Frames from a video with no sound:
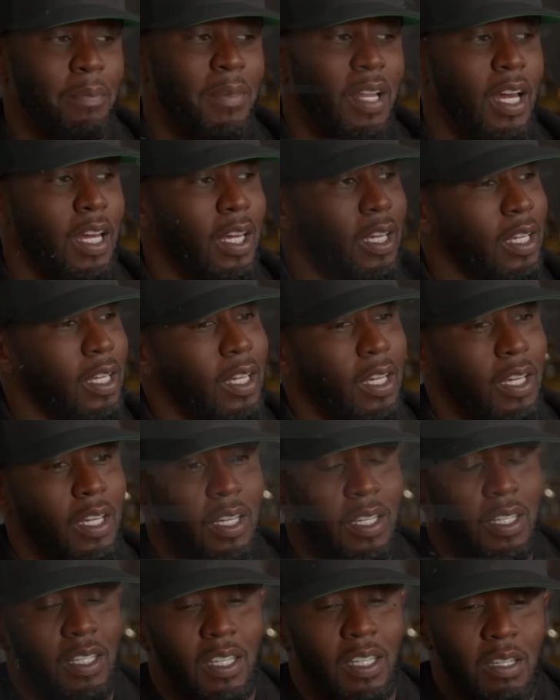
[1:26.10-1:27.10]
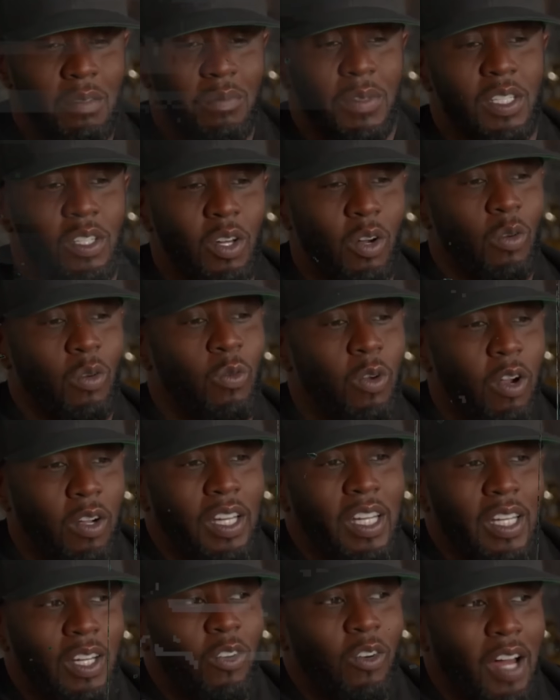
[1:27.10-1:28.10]
it didn't stop there. Diddy
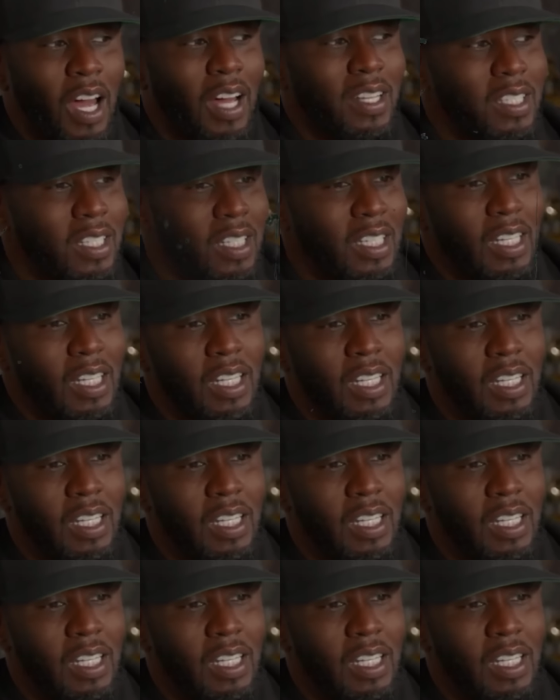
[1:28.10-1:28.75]
also used